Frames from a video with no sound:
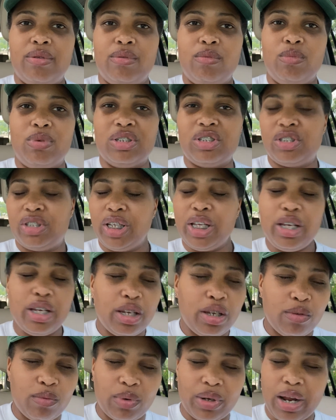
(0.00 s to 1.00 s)

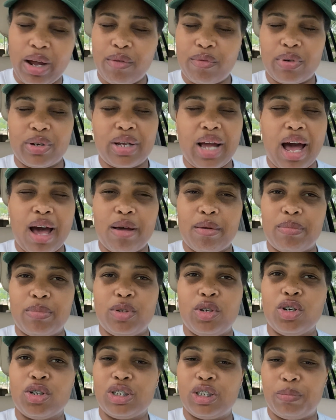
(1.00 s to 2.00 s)
receive whatever I,
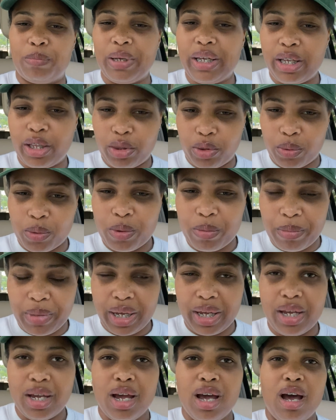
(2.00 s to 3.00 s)
you're speaking through
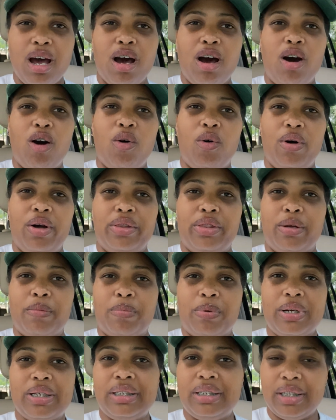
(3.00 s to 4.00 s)
me on the
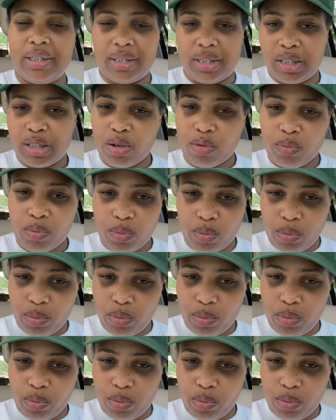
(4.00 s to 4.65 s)
pretenses of